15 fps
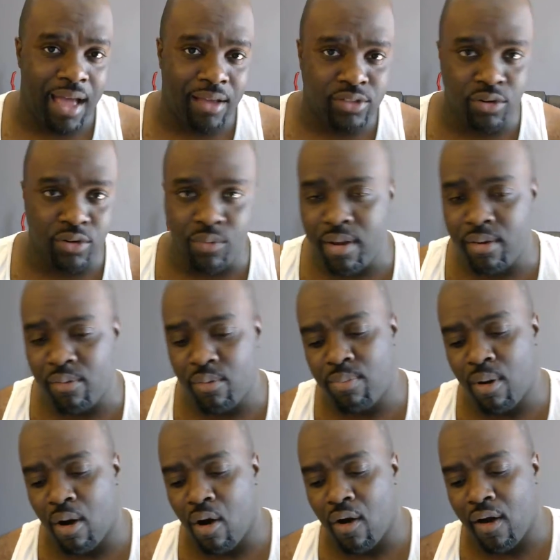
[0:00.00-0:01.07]
to the ring with
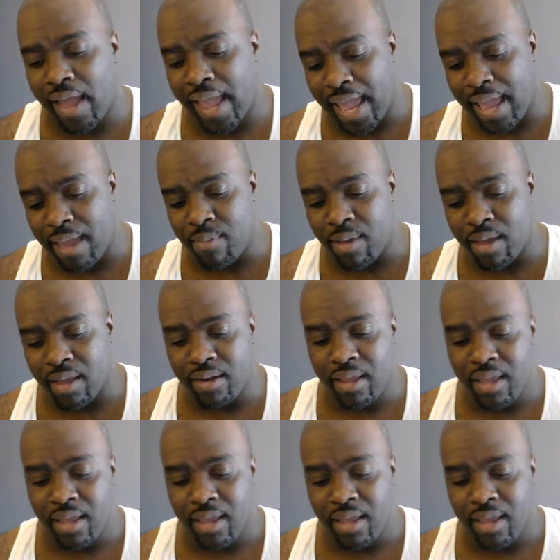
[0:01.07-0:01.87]
Paul Heyman,